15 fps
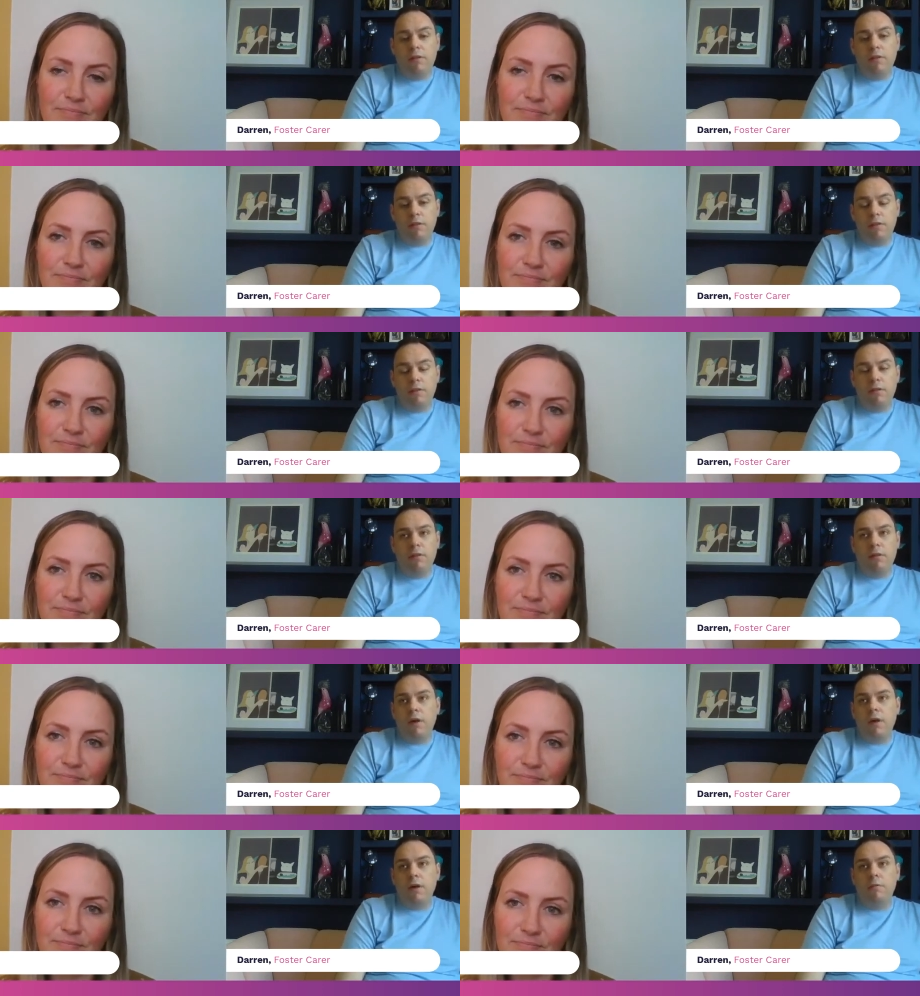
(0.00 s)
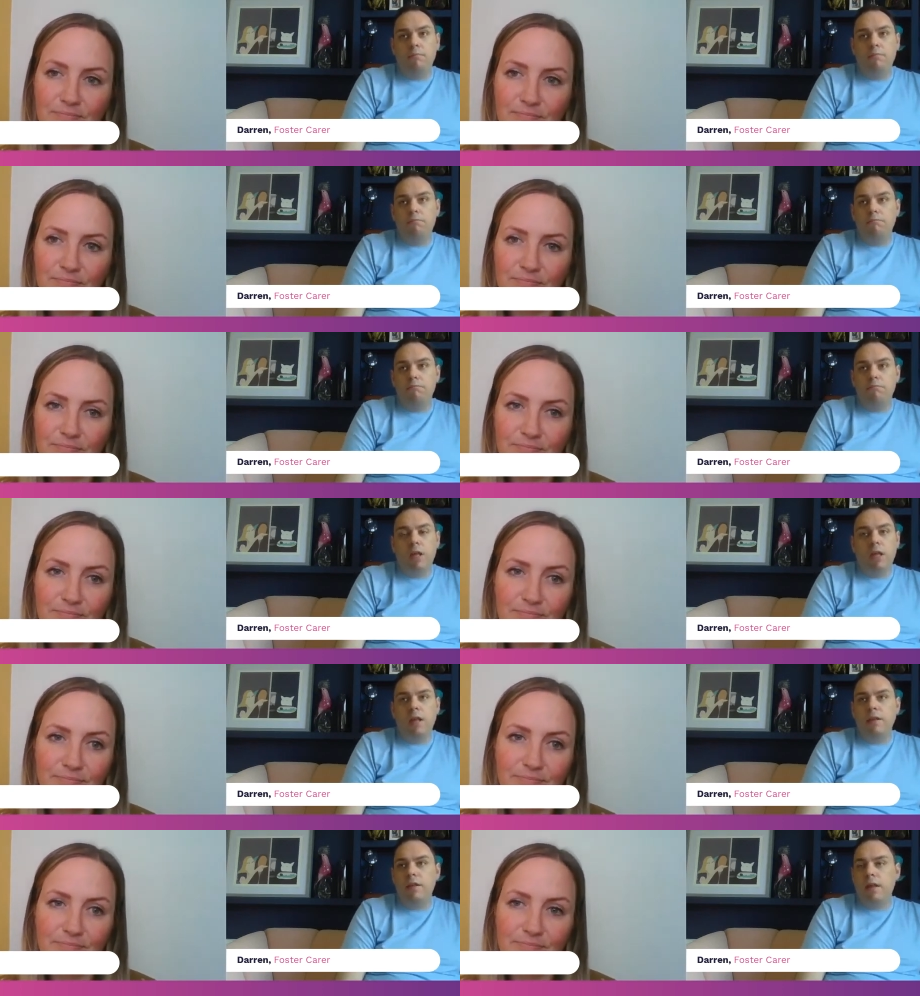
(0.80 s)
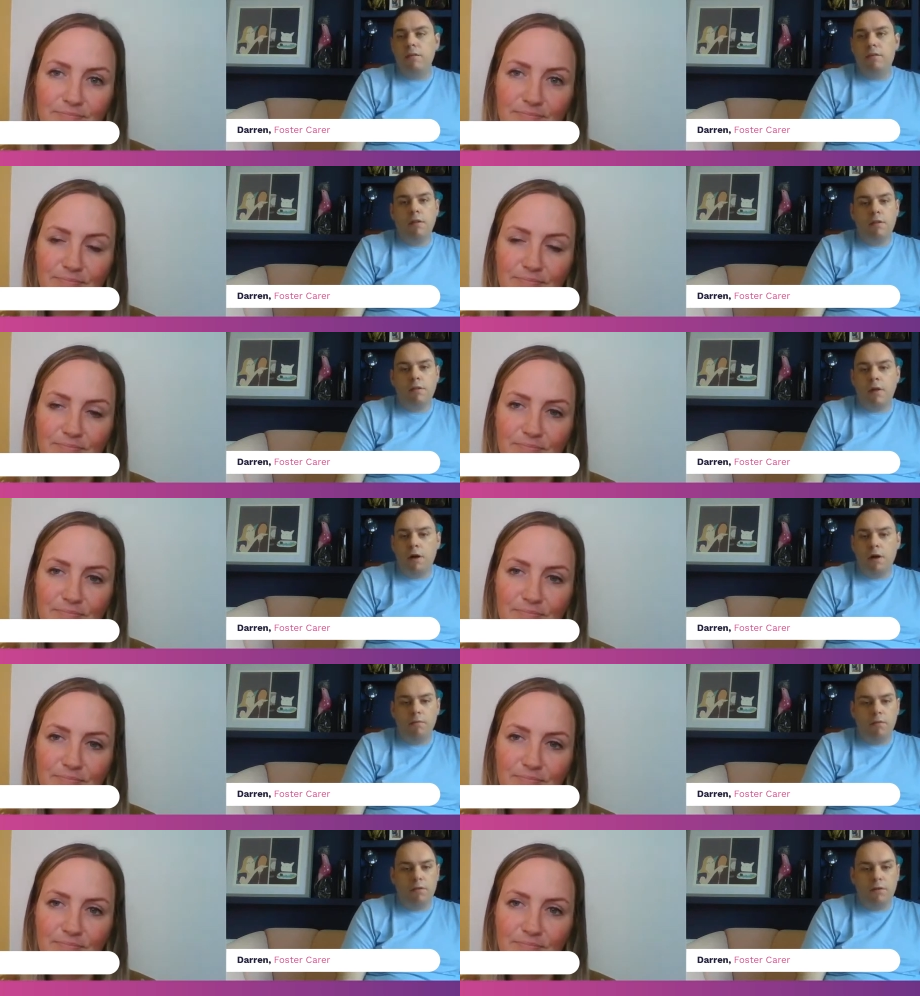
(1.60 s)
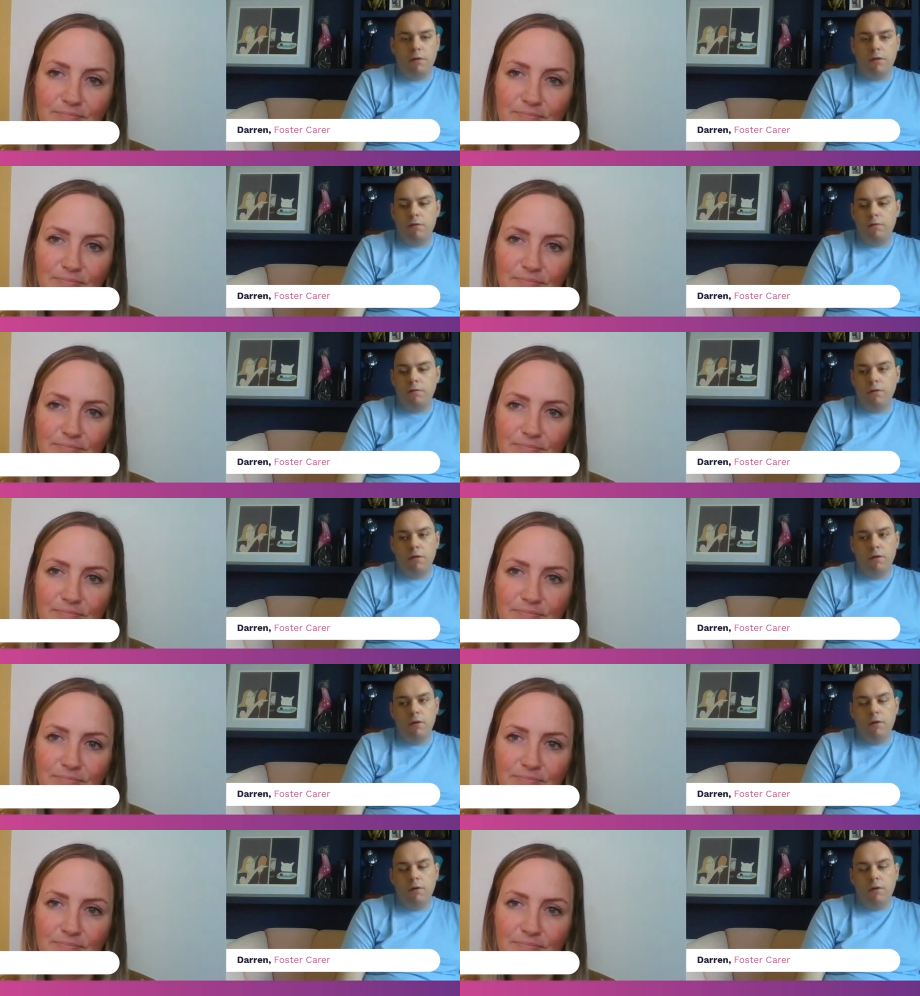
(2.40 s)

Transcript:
Speaker 1: this is um, it, it, it's the time to.